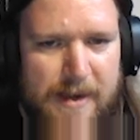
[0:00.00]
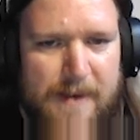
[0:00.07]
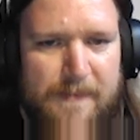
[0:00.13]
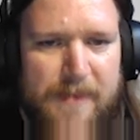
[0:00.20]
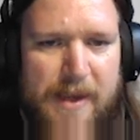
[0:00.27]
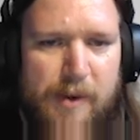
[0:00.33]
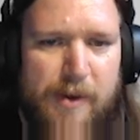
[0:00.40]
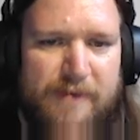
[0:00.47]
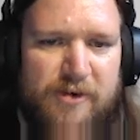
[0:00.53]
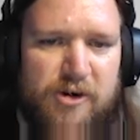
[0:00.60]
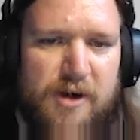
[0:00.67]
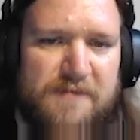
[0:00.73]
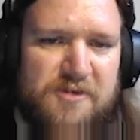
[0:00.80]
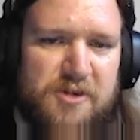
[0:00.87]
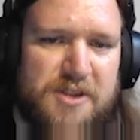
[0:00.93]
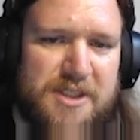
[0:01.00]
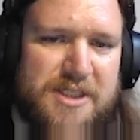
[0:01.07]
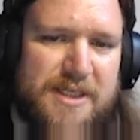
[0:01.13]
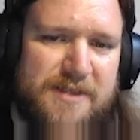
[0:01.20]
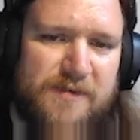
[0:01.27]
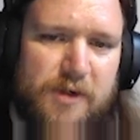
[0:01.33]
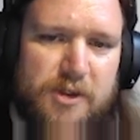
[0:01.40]
However, after a
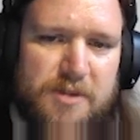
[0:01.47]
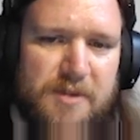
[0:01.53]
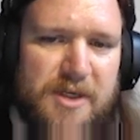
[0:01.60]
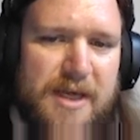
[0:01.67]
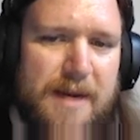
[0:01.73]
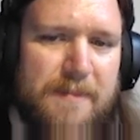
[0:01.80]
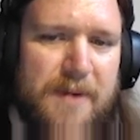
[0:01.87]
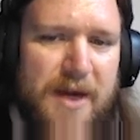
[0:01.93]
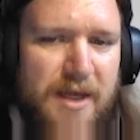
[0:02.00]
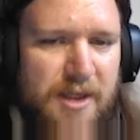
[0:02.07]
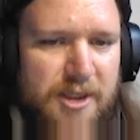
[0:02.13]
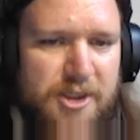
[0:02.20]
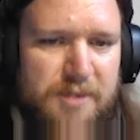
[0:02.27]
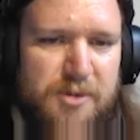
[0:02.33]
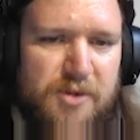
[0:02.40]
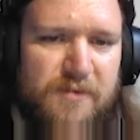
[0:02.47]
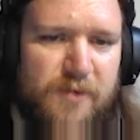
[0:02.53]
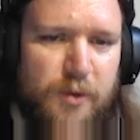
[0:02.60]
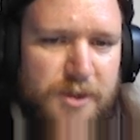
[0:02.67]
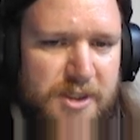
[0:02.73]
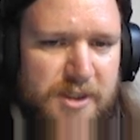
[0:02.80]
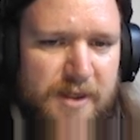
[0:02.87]
successful Ottoman campaign, the Egyptian
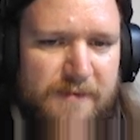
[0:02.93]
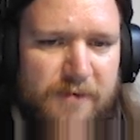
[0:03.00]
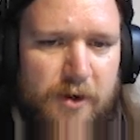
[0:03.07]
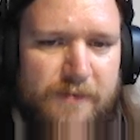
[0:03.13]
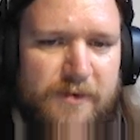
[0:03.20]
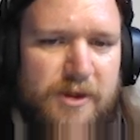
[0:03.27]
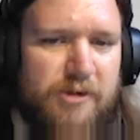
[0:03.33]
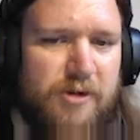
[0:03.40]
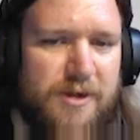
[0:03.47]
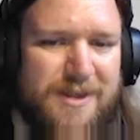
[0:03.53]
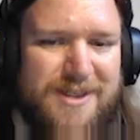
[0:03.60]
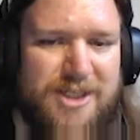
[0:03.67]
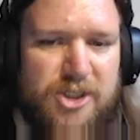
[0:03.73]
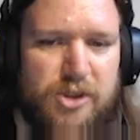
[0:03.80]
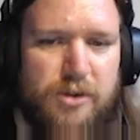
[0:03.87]
forces have offered their unconditional